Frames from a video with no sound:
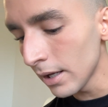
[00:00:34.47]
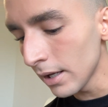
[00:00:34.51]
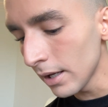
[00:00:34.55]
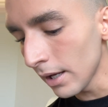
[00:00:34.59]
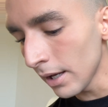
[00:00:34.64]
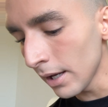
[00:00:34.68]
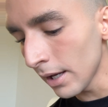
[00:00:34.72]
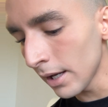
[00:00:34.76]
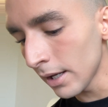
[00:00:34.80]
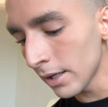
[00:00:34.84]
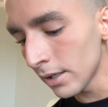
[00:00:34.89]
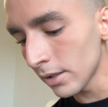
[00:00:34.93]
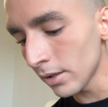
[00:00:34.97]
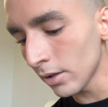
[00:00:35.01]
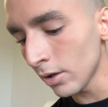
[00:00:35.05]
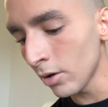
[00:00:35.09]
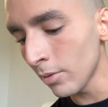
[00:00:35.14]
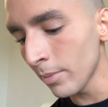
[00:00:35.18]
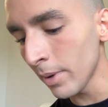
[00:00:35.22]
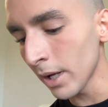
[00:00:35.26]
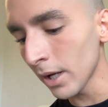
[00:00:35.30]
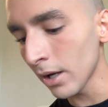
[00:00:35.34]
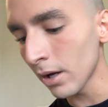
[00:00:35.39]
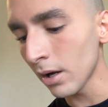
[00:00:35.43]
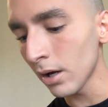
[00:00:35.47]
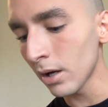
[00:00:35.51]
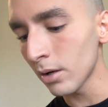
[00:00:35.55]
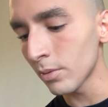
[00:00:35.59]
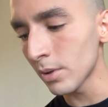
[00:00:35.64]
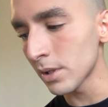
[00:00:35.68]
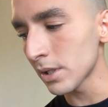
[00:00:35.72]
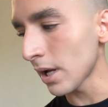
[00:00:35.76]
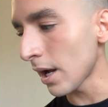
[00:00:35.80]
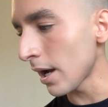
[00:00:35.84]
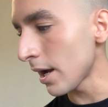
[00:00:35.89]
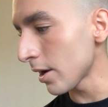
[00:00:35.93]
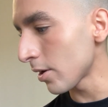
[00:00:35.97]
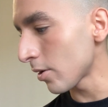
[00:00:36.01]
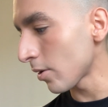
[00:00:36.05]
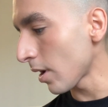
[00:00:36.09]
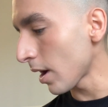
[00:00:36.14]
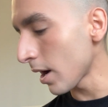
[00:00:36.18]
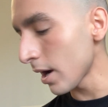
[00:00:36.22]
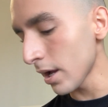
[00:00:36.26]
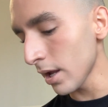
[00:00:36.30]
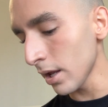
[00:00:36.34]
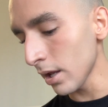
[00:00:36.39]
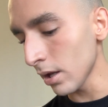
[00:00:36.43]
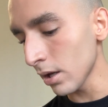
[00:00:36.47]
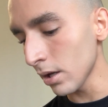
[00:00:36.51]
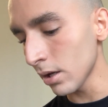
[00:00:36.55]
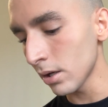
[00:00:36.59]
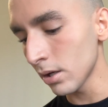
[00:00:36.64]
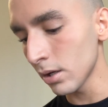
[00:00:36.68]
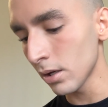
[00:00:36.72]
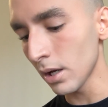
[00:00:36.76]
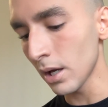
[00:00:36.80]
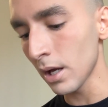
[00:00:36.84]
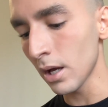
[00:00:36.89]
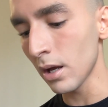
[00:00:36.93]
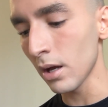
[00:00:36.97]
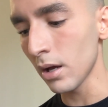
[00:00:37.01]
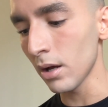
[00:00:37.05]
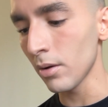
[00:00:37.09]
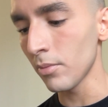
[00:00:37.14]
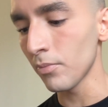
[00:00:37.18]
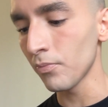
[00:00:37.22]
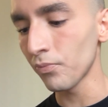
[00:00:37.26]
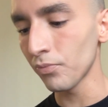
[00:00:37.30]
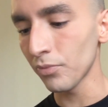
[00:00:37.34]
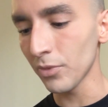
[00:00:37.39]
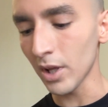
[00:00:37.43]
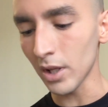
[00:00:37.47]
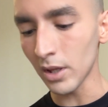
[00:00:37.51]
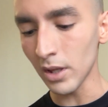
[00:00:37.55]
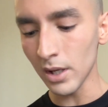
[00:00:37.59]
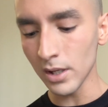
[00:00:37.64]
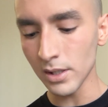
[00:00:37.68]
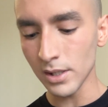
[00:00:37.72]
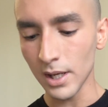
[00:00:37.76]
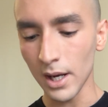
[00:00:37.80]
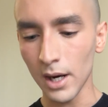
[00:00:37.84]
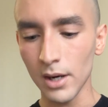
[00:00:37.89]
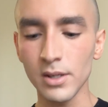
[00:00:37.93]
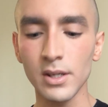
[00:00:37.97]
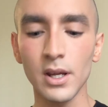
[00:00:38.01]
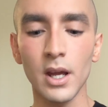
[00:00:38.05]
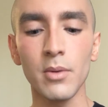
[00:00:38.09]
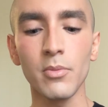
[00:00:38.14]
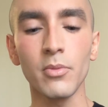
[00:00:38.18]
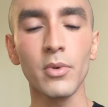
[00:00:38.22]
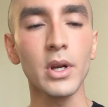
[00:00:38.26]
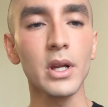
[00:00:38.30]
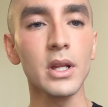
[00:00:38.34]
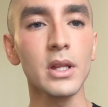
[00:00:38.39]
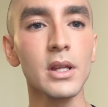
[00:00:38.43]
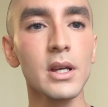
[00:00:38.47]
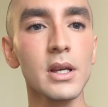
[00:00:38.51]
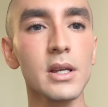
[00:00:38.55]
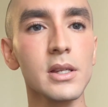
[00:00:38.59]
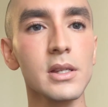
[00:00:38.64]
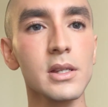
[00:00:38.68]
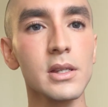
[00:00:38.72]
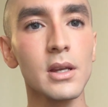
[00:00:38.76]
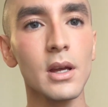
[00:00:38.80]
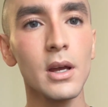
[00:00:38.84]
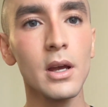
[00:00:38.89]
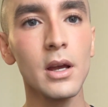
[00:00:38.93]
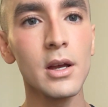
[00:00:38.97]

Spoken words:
and oh my god, was I crying like the entire time reading this.